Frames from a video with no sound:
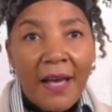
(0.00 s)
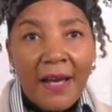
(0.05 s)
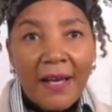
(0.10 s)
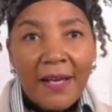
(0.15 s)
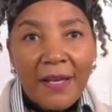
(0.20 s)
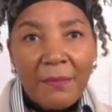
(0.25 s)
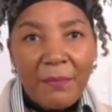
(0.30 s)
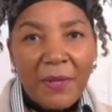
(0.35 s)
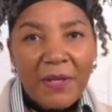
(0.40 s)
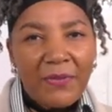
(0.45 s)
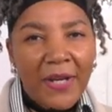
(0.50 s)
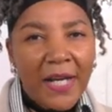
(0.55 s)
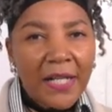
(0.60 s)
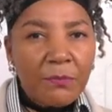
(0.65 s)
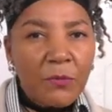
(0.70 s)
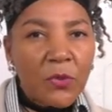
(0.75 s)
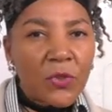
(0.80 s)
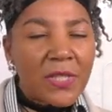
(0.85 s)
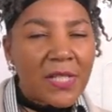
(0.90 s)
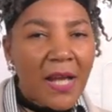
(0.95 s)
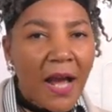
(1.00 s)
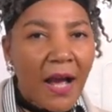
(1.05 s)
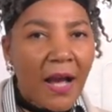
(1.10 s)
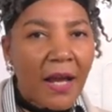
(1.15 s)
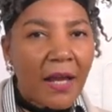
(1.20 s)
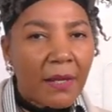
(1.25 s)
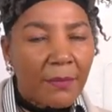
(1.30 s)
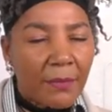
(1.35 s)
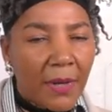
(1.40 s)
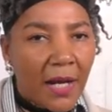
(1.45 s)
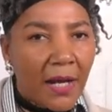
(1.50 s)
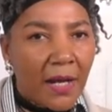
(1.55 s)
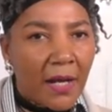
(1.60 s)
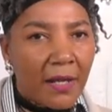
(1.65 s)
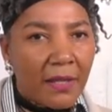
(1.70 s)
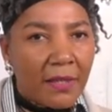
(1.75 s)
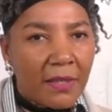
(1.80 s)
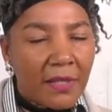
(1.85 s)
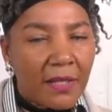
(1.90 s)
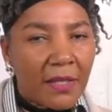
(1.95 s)
If I had more time,
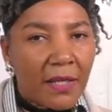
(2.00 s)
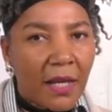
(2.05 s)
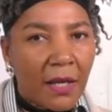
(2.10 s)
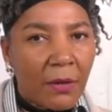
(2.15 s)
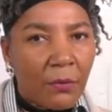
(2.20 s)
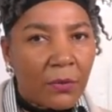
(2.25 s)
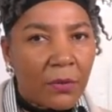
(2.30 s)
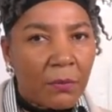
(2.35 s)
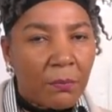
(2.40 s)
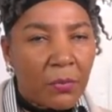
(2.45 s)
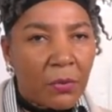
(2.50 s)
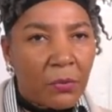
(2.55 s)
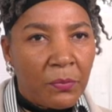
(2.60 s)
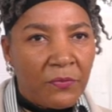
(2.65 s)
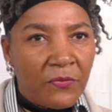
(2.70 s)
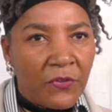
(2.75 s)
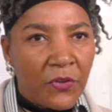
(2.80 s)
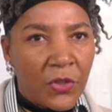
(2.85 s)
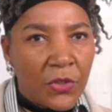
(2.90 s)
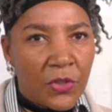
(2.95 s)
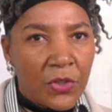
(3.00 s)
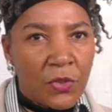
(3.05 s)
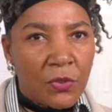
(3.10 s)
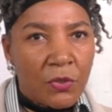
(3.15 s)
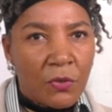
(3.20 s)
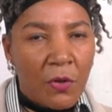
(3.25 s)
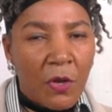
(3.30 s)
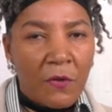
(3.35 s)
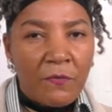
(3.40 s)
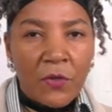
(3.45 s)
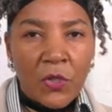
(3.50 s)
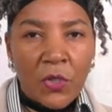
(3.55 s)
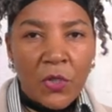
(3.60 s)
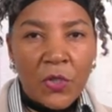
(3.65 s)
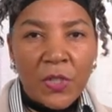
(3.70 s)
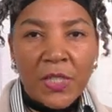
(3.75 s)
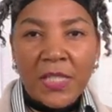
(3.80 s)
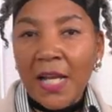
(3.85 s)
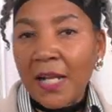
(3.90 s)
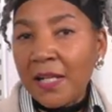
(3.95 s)
I think I would have preferred to have
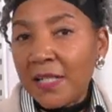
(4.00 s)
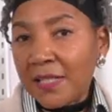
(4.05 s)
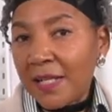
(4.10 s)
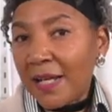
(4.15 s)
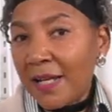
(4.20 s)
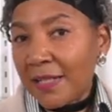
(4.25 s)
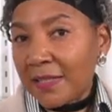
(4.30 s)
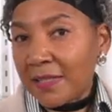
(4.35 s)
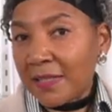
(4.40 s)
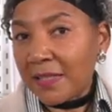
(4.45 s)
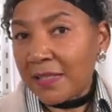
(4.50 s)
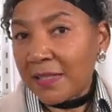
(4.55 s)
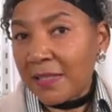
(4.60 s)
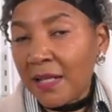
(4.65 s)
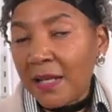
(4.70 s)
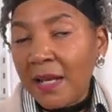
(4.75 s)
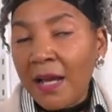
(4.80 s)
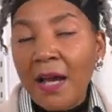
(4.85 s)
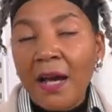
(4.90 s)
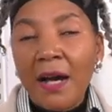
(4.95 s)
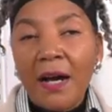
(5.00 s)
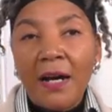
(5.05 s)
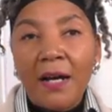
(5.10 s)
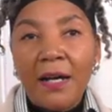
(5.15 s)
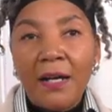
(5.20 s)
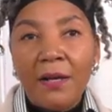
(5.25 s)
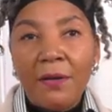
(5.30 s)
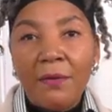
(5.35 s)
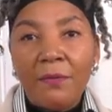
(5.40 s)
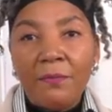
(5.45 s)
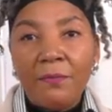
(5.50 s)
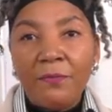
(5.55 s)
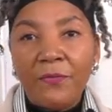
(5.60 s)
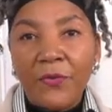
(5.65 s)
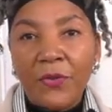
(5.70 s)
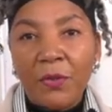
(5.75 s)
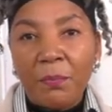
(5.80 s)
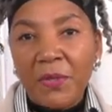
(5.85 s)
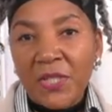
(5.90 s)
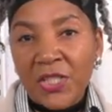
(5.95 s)
used toe tacks
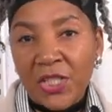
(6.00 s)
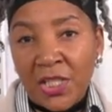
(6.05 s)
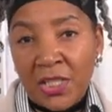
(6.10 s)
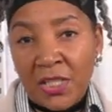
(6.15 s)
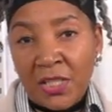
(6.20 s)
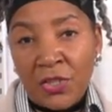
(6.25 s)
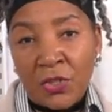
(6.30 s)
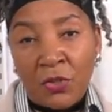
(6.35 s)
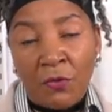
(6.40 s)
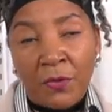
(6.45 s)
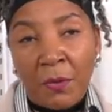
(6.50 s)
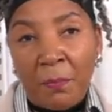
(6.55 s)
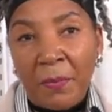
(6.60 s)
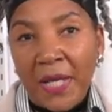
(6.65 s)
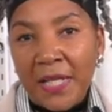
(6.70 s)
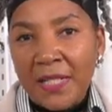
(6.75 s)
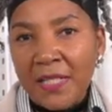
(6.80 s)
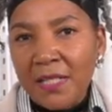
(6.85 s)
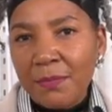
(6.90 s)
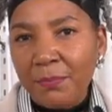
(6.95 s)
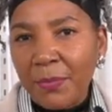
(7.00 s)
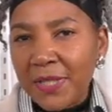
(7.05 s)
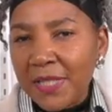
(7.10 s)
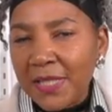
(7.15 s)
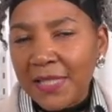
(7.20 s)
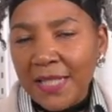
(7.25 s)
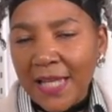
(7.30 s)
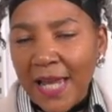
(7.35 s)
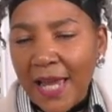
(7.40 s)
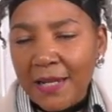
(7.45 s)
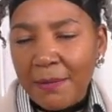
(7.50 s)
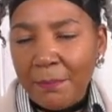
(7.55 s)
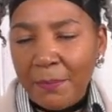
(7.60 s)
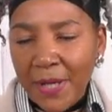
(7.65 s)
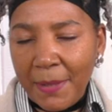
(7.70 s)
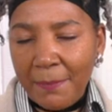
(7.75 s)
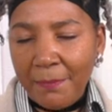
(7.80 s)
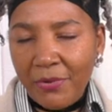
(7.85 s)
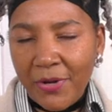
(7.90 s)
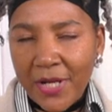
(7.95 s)
for the positions of the pins, but I didn't get any
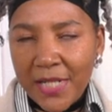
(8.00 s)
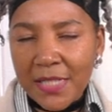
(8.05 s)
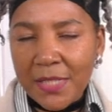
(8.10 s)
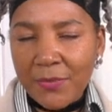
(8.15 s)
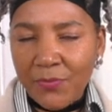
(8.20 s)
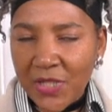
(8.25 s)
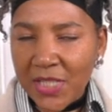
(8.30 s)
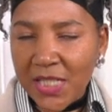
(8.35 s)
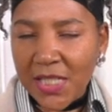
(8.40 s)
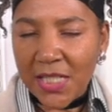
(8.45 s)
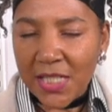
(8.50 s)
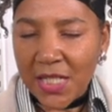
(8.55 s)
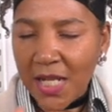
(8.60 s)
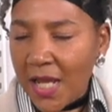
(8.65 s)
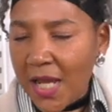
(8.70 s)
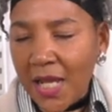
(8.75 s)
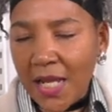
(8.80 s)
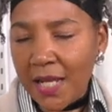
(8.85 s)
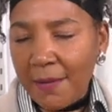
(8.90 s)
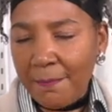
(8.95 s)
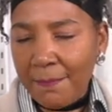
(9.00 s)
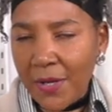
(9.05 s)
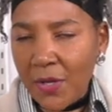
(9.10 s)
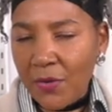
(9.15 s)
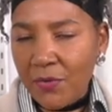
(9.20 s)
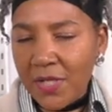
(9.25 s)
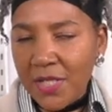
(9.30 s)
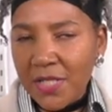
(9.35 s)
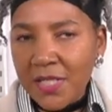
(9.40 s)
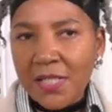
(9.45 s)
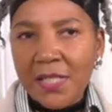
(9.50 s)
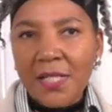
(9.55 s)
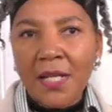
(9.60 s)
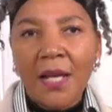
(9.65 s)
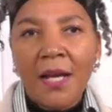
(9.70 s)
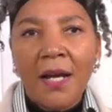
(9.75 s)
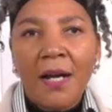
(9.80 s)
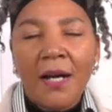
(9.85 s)
pin pricks, which is a bonus.